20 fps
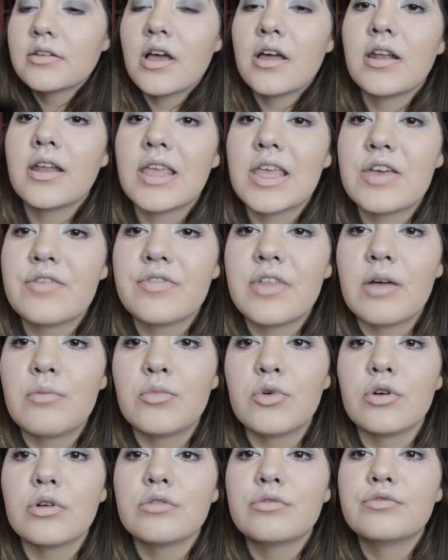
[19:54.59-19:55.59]
to kind of give that
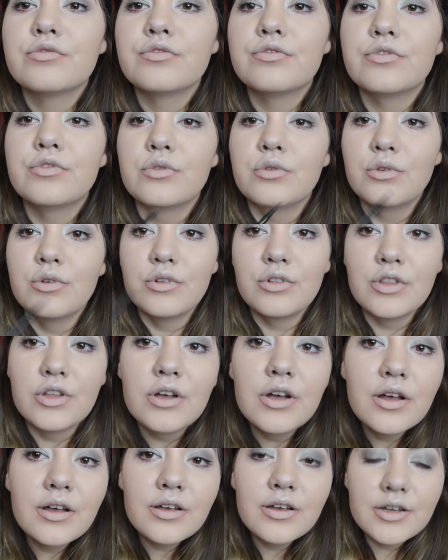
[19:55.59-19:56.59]
more full
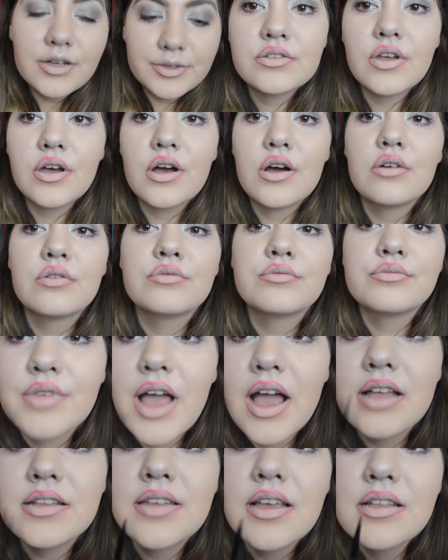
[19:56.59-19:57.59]
look. So
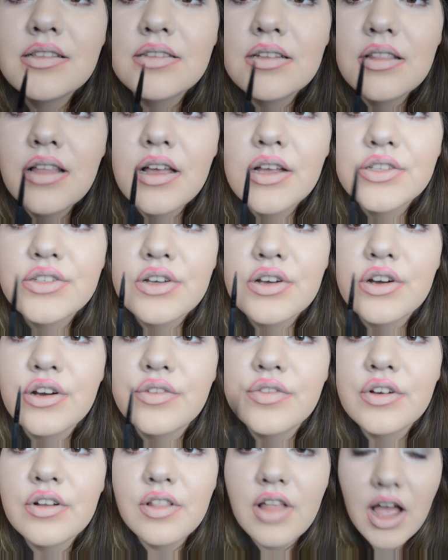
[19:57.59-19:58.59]
I tend to like to
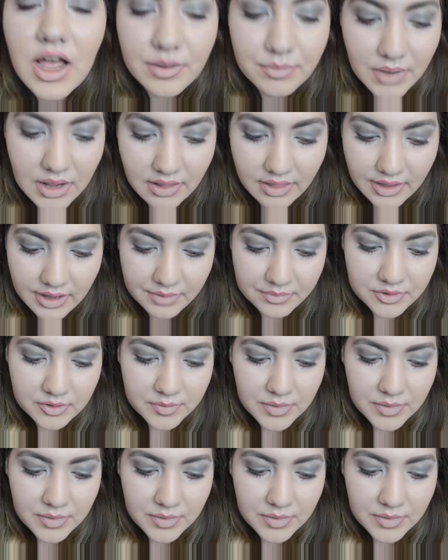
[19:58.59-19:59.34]
overline my lips